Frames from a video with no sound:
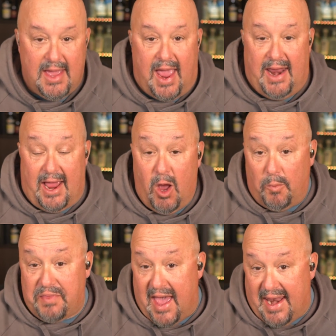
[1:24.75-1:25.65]
And I
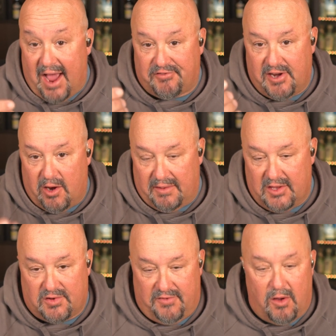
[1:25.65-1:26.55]
hope that after hearing
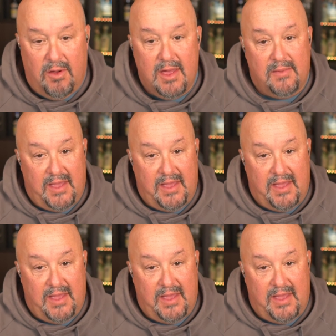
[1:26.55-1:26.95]
this review,